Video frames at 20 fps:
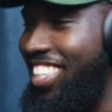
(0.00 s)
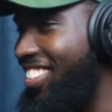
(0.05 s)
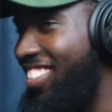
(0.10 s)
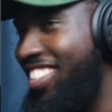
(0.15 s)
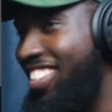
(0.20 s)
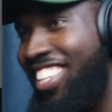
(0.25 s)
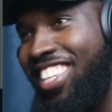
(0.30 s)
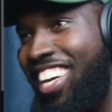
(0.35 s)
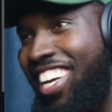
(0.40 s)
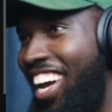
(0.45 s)

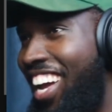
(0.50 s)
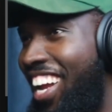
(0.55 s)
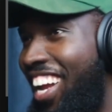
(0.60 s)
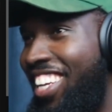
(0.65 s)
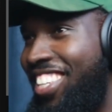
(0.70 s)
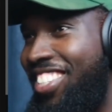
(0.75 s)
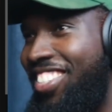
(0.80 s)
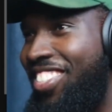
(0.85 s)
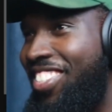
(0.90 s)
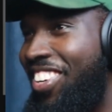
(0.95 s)
Ah,
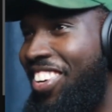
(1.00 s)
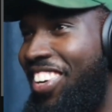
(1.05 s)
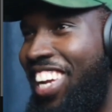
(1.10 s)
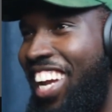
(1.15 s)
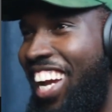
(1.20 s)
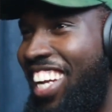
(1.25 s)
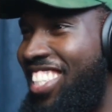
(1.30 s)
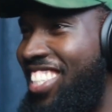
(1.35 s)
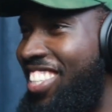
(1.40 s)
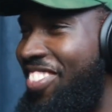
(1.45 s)
it's so
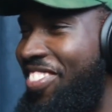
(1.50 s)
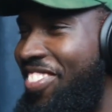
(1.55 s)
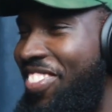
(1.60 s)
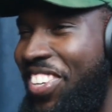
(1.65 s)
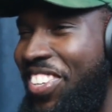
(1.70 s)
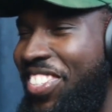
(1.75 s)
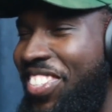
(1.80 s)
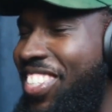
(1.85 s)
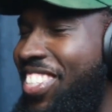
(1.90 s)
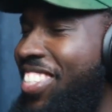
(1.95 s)
catchy, bro.
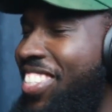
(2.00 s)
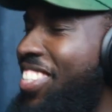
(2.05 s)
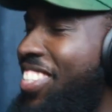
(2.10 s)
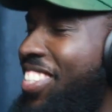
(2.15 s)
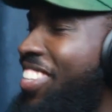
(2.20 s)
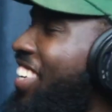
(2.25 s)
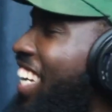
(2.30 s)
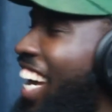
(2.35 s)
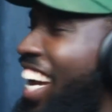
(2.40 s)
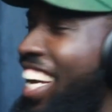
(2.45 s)
It's so
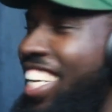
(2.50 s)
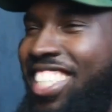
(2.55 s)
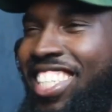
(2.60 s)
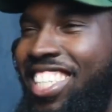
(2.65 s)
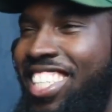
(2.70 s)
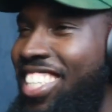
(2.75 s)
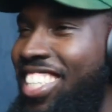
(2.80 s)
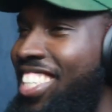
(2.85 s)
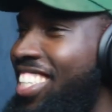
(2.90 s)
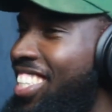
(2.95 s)
catchy.
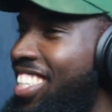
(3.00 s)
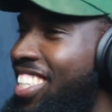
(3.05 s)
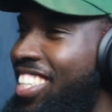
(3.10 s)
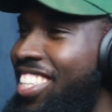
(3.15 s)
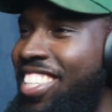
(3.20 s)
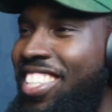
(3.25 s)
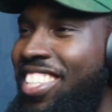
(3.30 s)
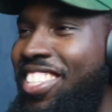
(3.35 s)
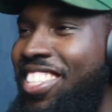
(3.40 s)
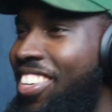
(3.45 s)

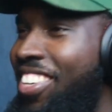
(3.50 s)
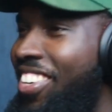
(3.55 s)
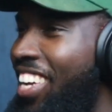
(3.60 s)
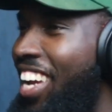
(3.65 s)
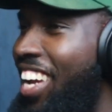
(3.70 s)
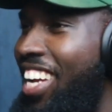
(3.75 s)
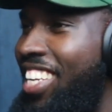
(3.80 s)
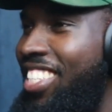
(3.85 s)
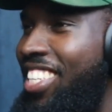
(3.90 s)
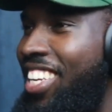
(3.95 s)
So
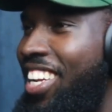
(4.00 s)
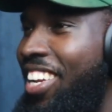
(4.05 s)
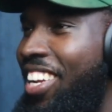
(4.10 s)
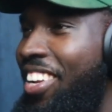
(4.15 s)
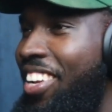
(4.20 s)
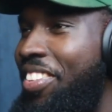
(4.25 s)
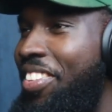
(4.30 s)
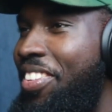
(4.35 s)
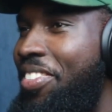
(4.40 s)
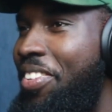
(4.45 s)
catchy. I love
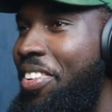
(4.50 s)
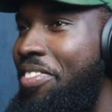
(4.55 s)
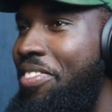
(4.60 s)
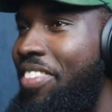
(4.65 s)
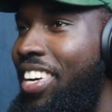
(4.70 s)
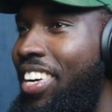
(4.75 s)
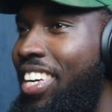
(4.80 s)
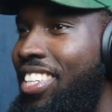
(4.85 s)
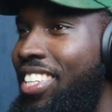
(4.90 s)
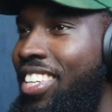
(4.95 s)
this one,
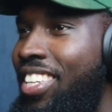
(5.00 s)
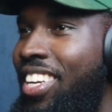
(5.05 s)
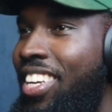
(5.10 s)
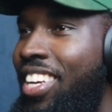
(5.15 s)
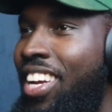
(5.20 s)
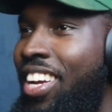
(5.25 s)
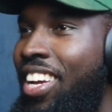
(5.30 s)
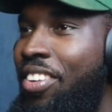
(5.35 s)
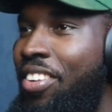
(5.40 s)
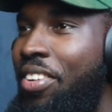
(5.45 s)
man.
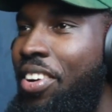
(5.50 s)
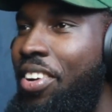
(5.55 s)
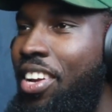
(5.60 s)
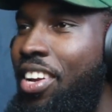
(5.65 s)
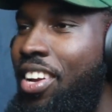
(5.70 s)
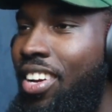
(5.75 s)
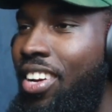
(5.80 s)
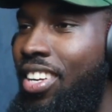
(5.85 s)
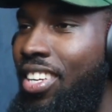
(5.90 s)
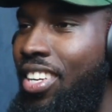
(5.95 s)
Crayon.
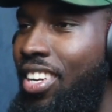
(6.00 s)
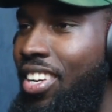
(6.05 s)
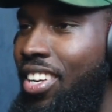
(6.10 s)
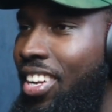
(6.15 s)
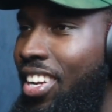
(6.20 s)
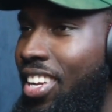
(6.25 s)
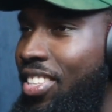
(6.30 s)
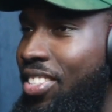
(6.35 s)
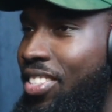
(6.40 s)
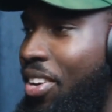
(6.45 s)

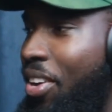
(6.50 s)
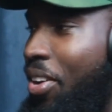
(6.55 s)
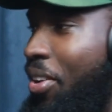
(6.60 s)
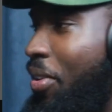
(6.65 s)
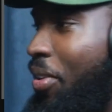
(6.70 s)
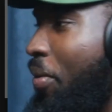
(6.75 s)
Let's go.